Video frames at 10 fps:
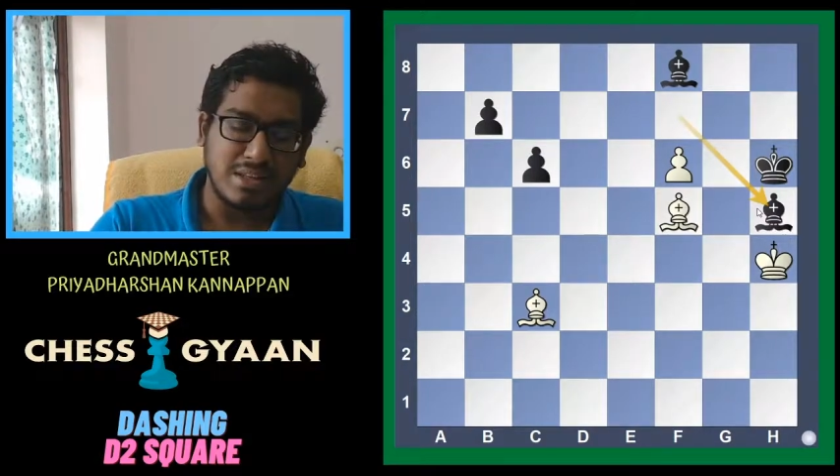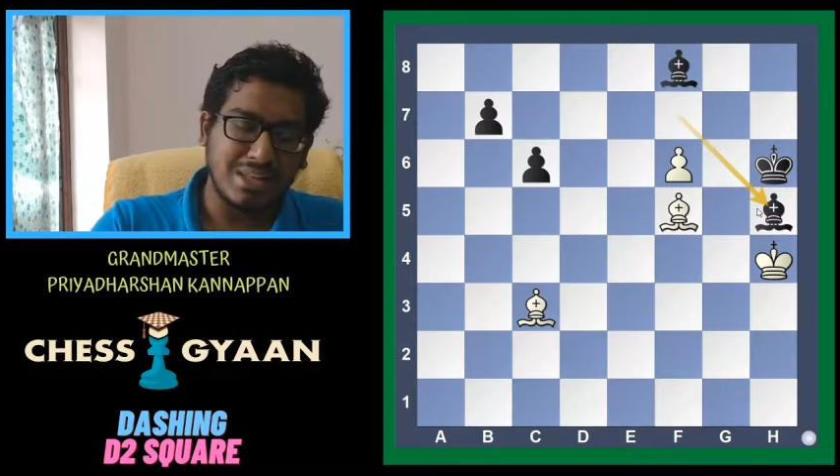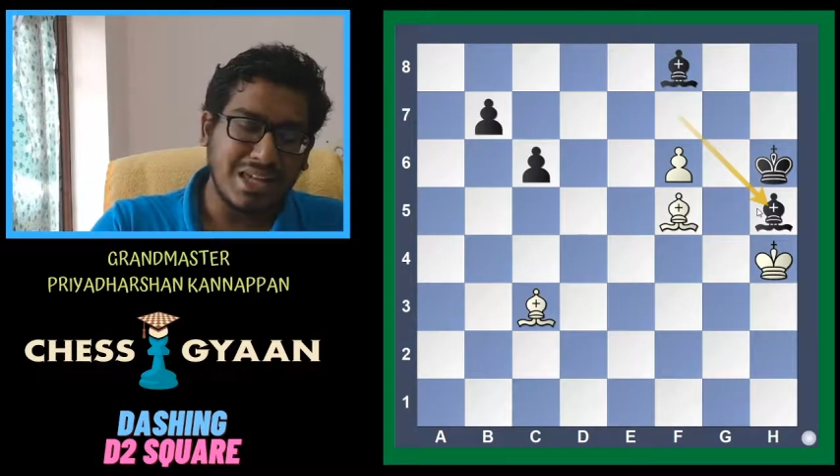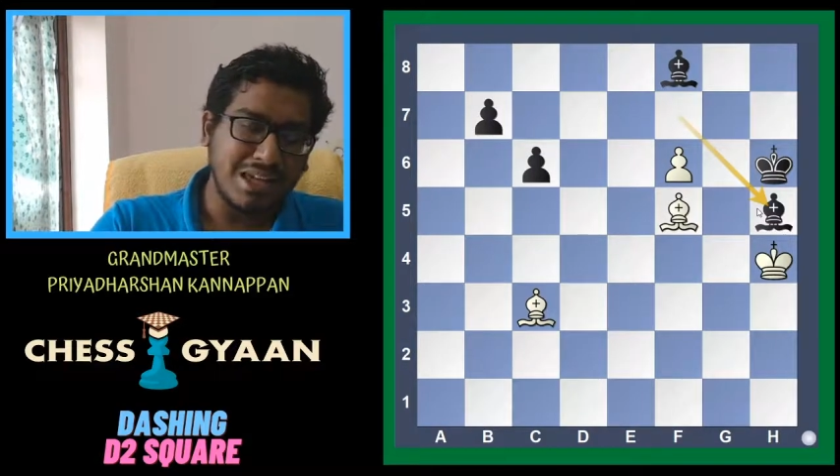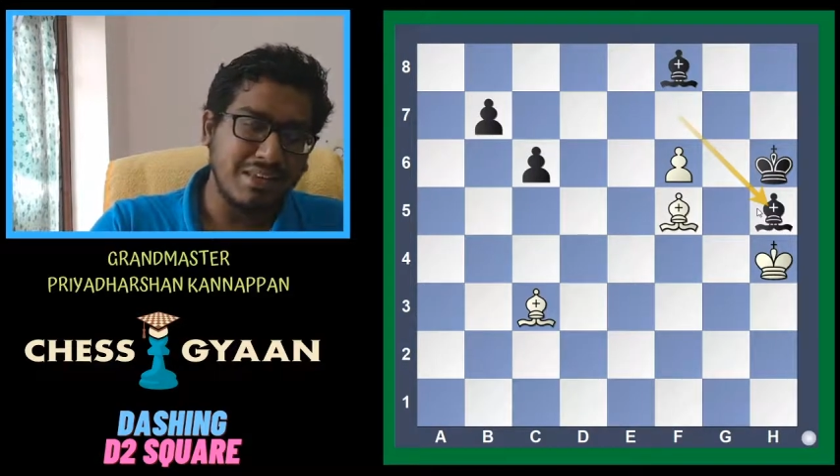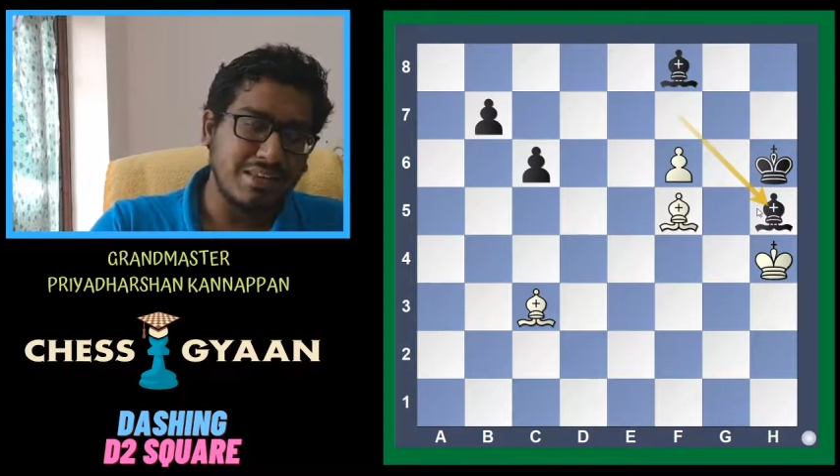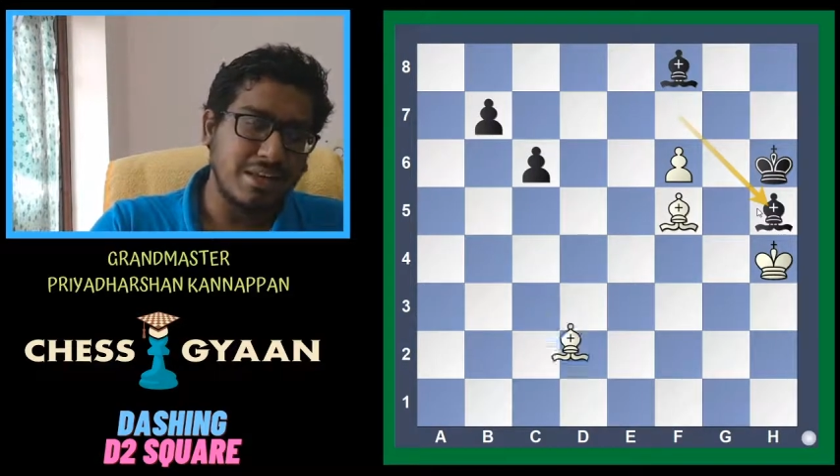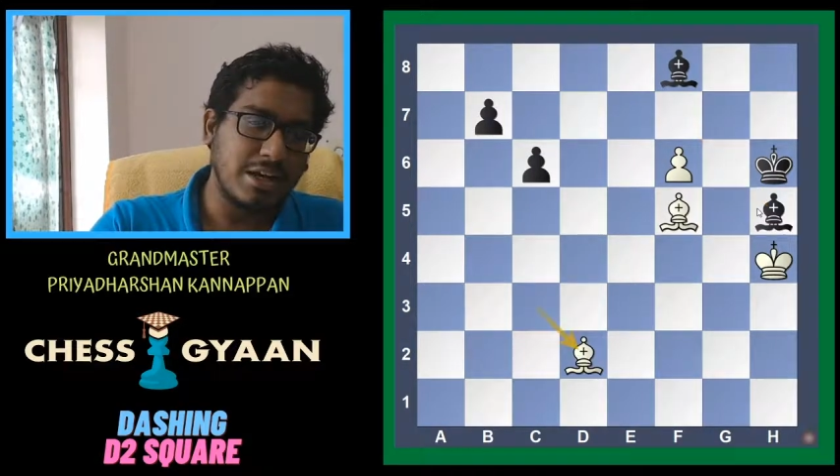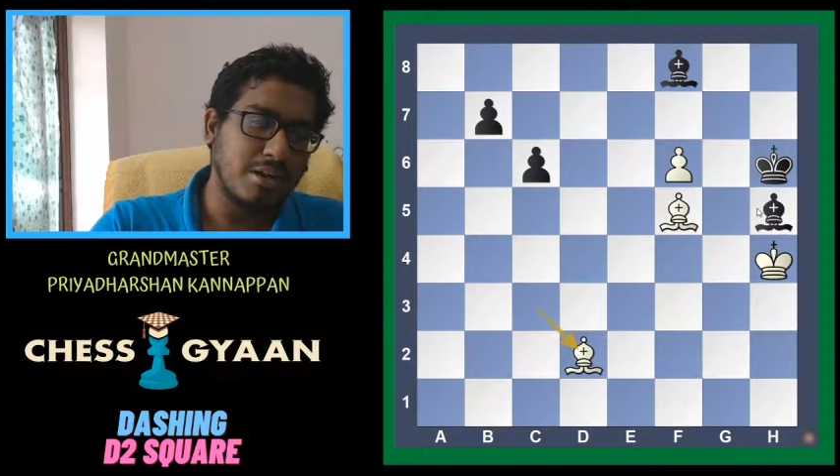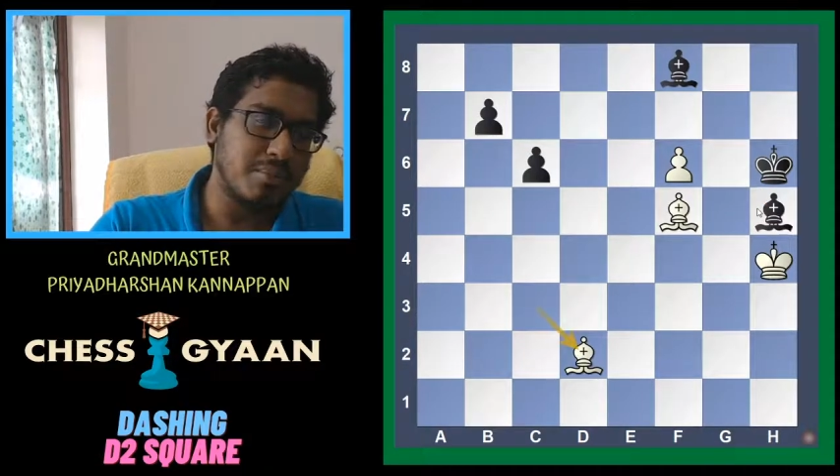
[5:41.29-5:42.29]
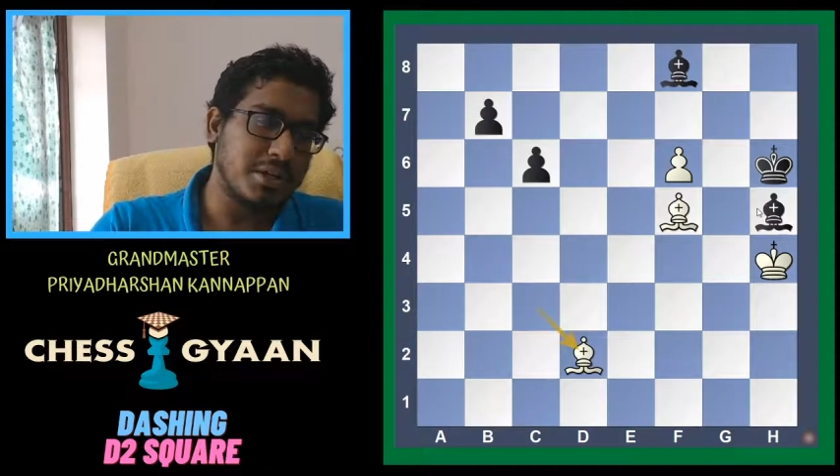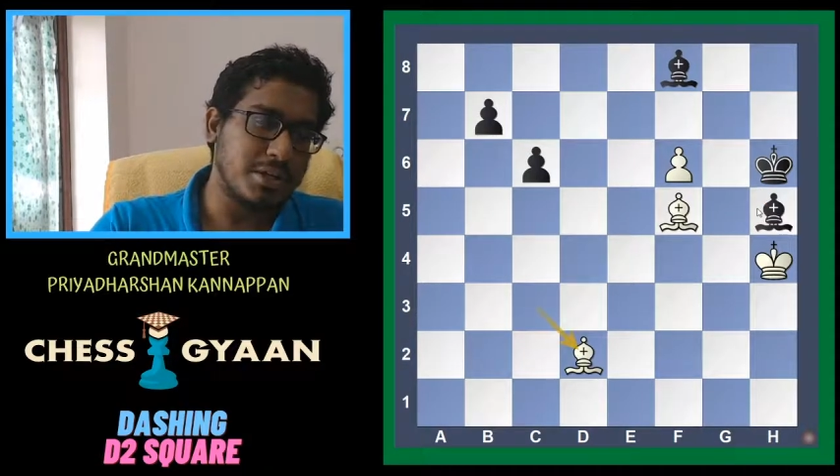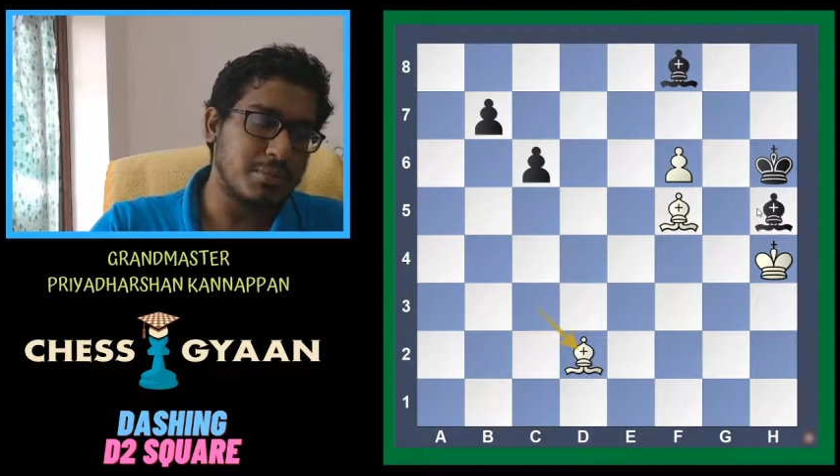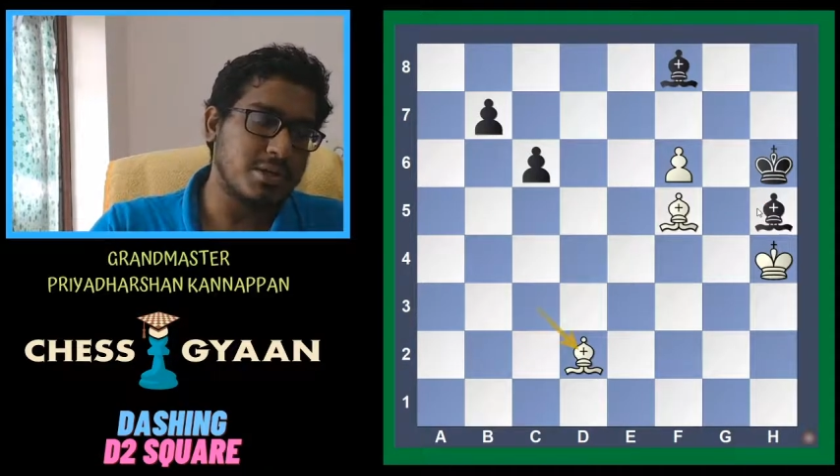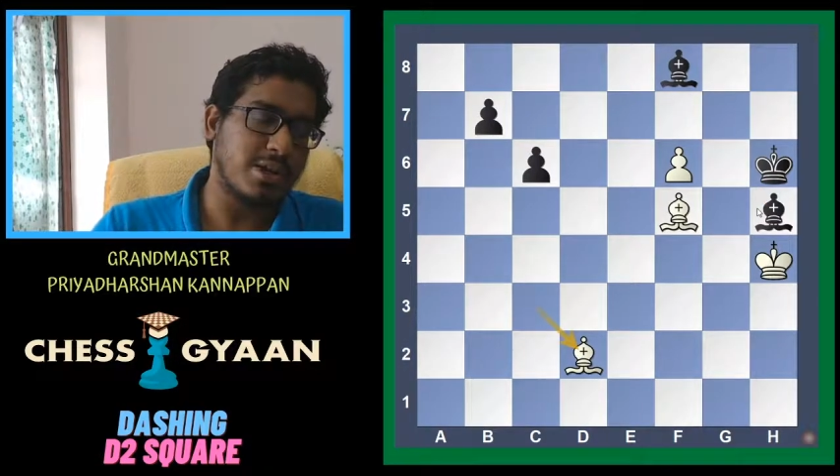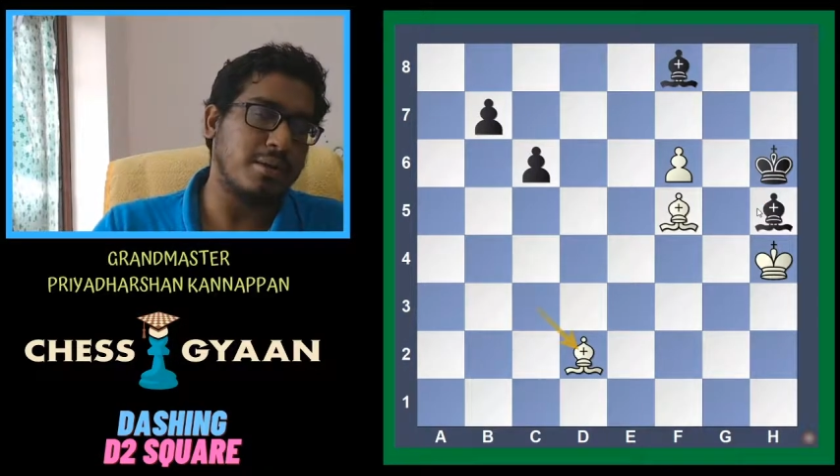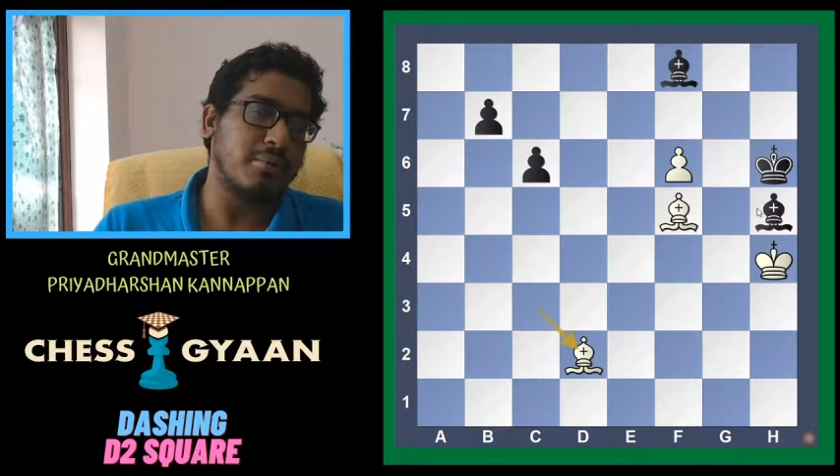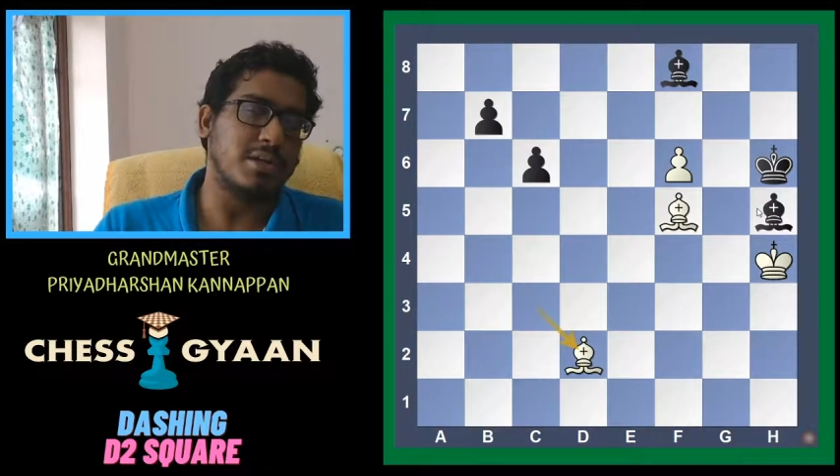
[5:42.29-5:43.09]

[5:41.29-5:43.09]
nice little bishop check,